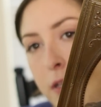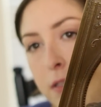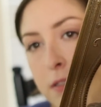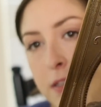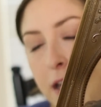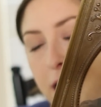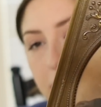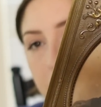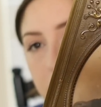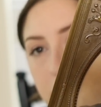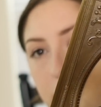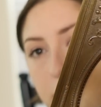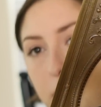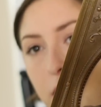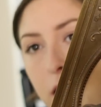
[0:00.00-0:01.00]
inside
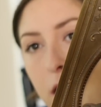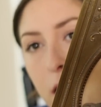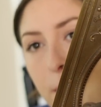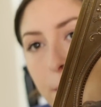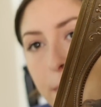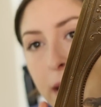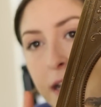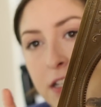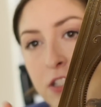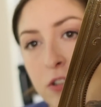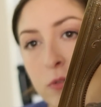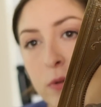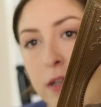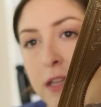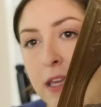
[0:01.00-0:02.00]
here, but I
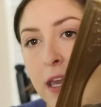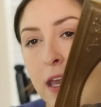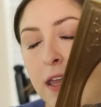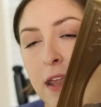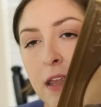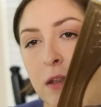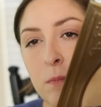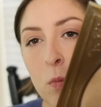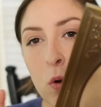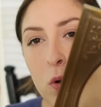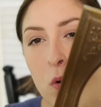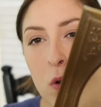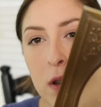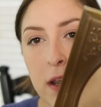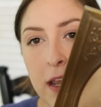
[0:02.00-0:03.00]
do want to get a more
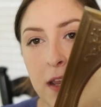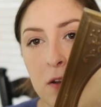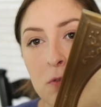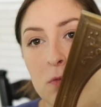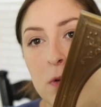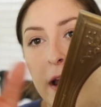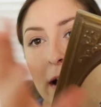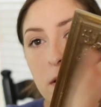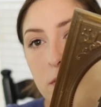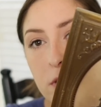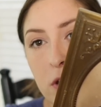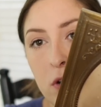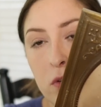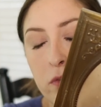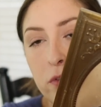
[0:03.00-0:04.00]
ornate round
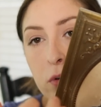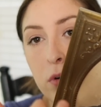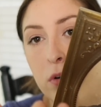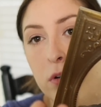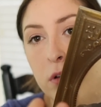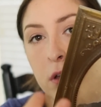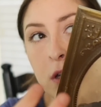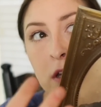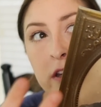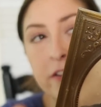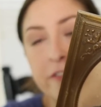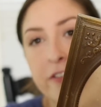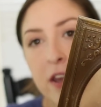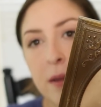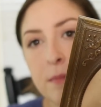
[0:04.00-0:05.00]
oval
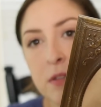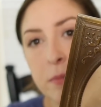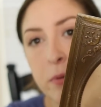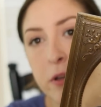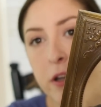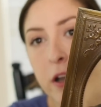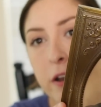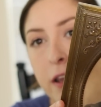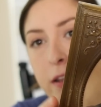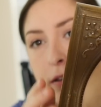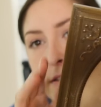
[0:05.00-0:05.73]
frame to put her in